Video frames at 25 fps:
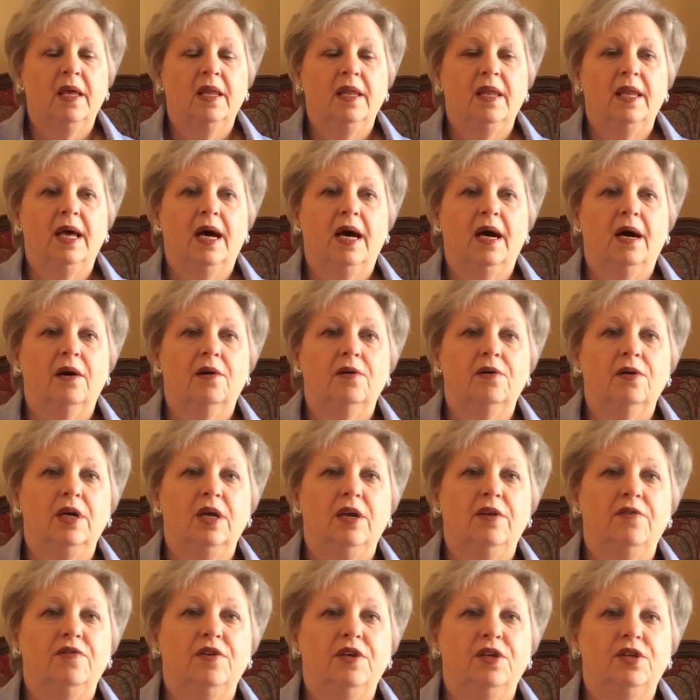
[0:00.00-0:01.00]
Now,
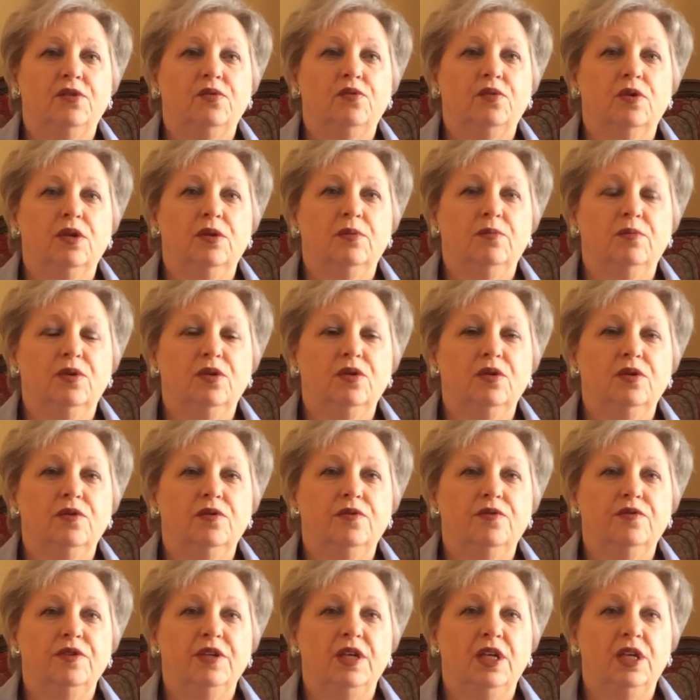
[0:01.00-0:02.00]
if it will
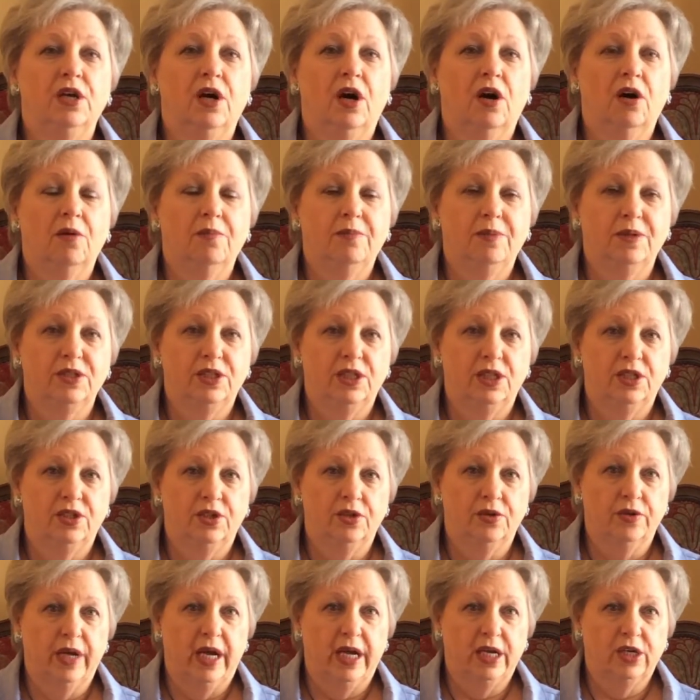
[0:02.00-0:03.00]
move in opposite
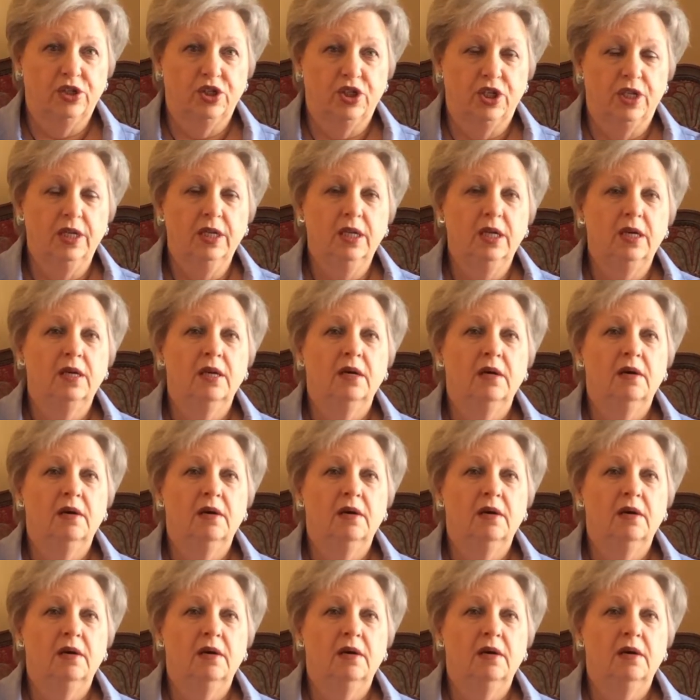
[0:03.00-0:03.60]
direction,